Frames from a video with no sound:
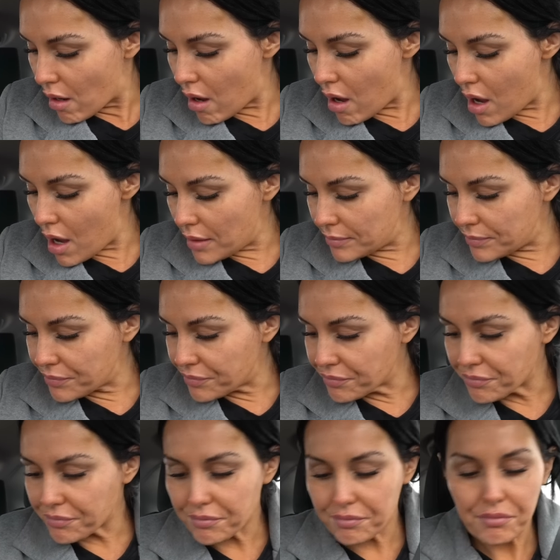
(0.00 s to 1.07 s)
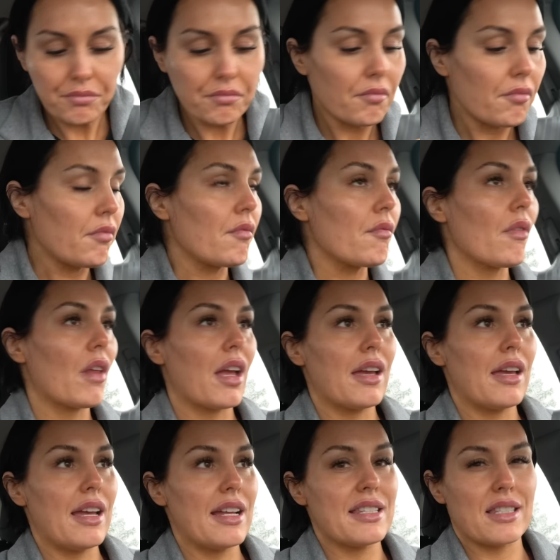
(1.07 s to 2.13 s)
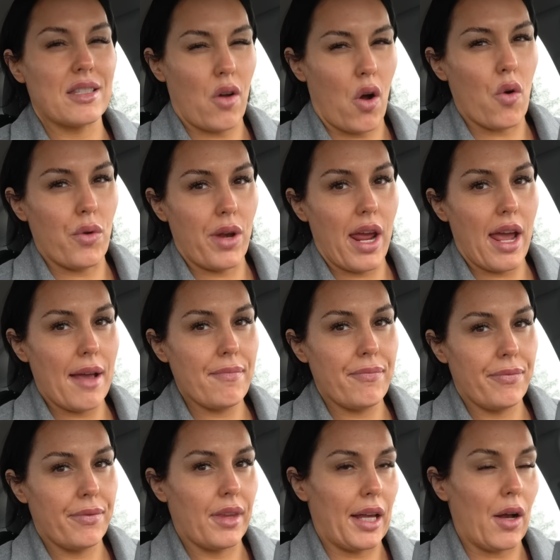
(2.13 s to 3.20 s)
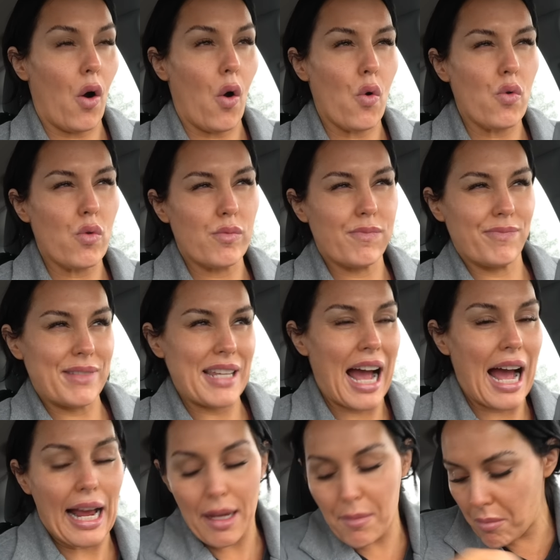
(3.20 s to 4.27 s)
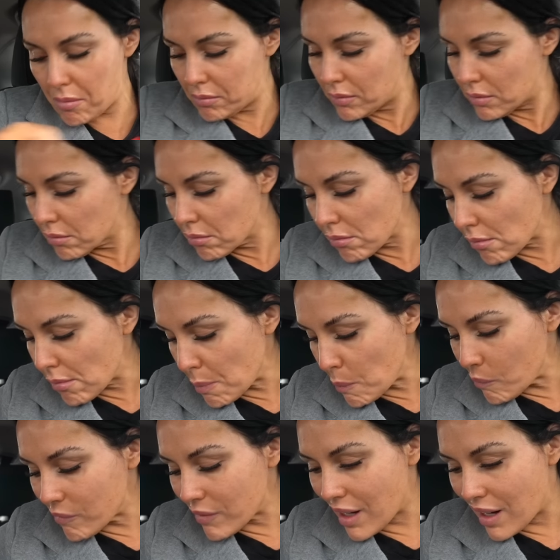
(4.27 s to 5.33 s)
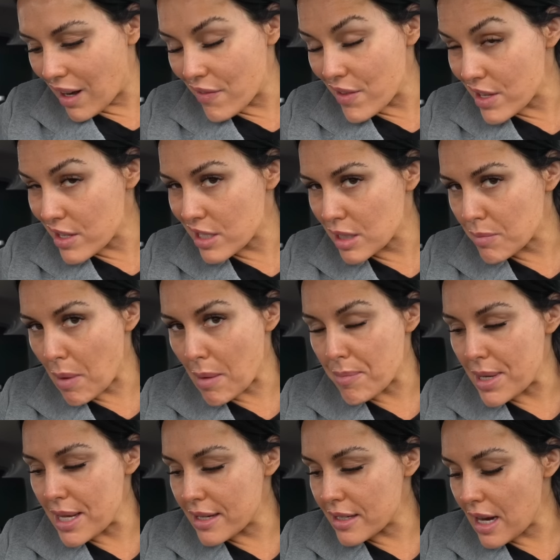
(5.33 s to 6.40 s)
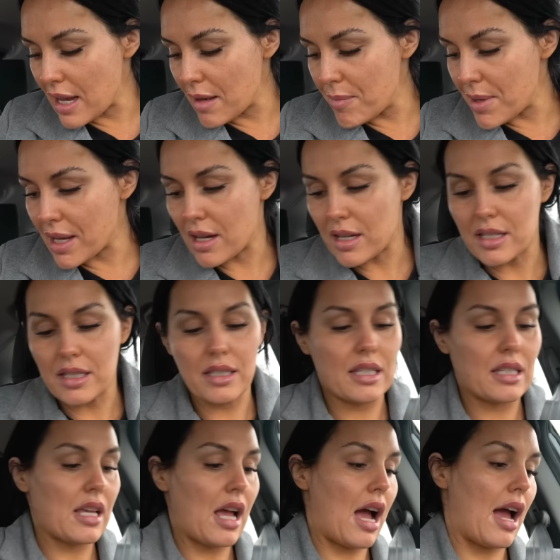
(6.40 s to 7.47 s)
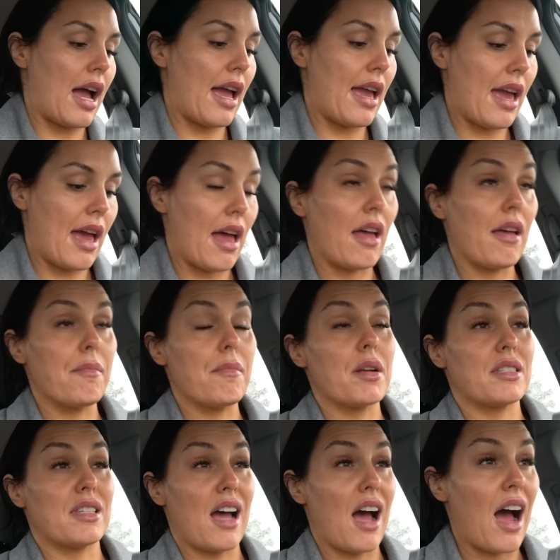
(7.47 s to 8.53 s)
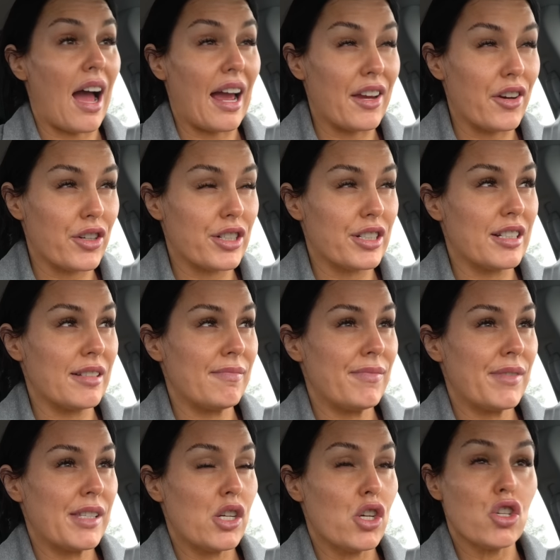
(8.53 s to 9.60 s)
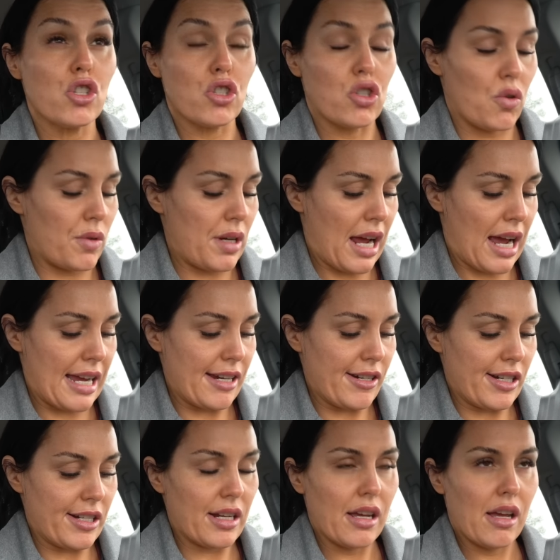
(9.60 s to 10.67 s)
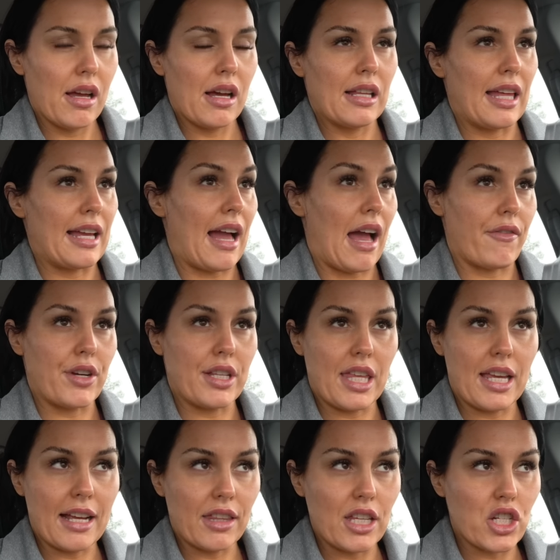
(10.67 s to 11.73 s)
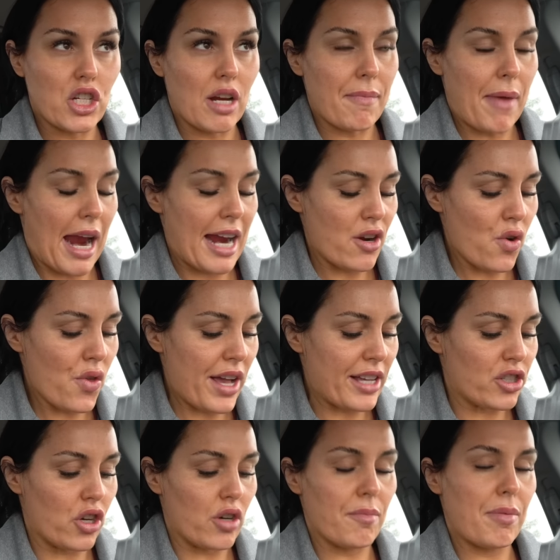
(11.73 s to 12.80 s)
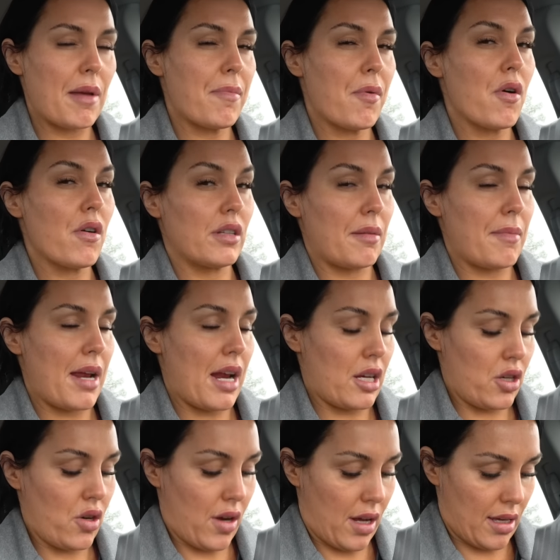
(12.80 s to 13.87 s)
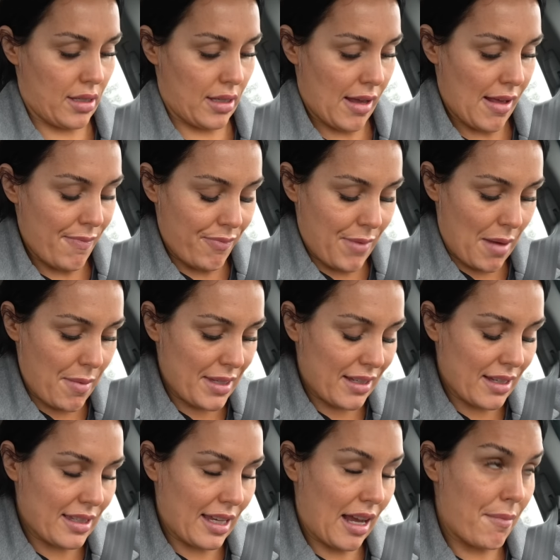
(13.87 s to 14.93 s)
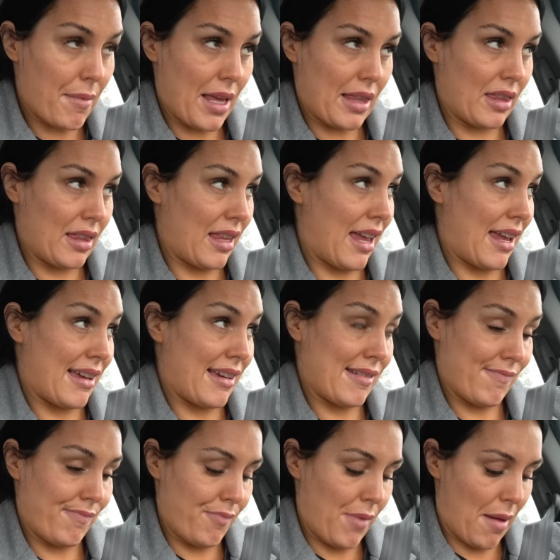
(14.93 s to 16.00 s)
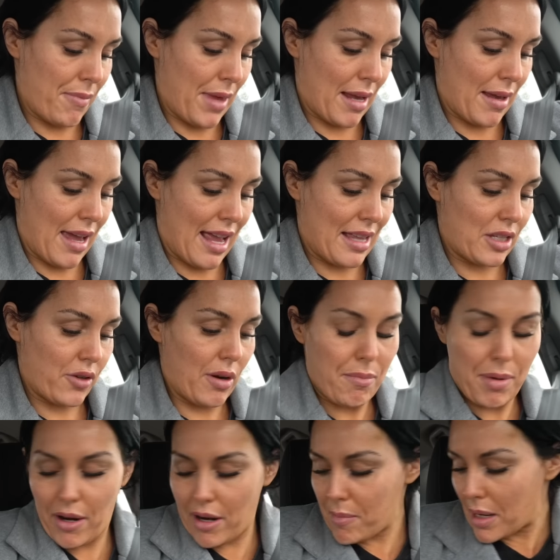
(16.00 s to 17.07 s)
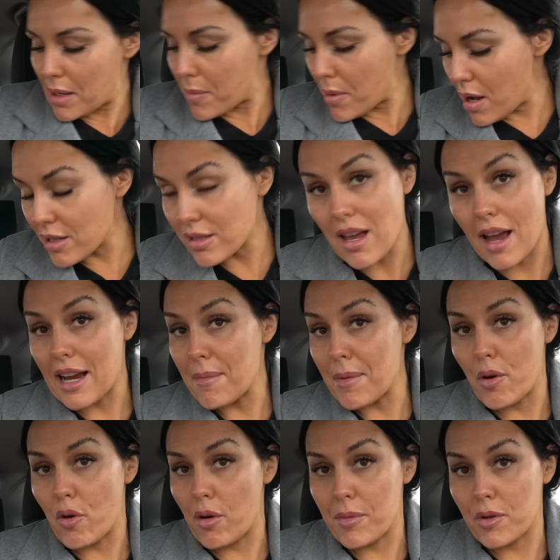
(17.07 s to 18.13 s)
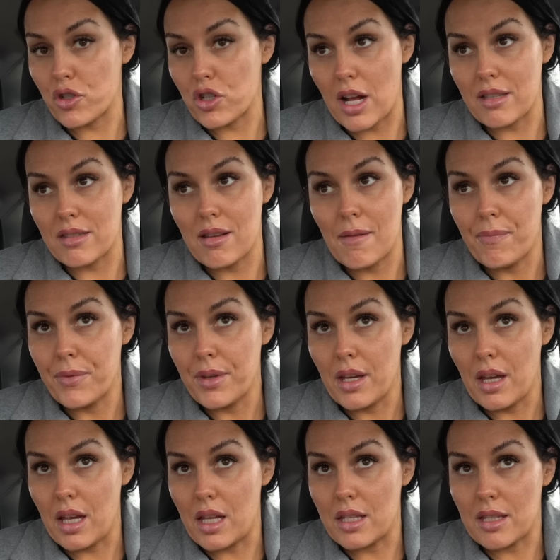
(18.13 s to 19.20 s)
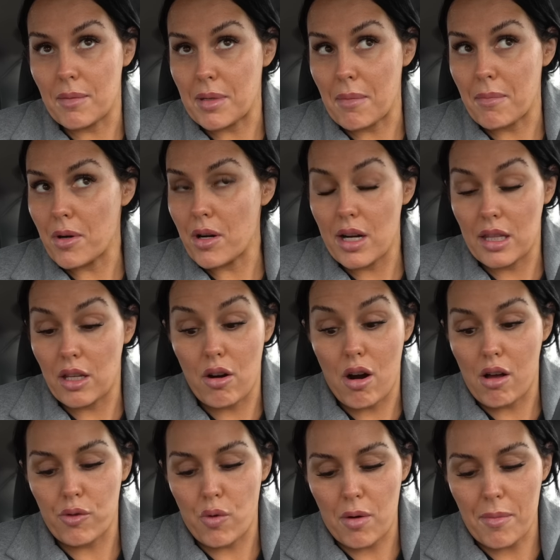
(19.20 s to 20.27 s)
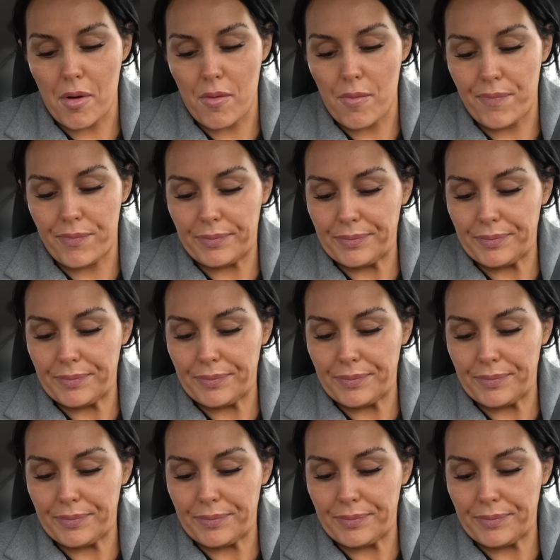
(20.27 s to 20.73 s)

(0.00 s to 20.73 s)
um, it's O day, like O time. And I think this is my peak day Ooh. because I am tired, so tired. Like everything at the gym. I know like certain people, let me ask you guys, maybe it's because like I'm at like, I'm like entering perimenopause. I got my hormones checked in September and they're all normal,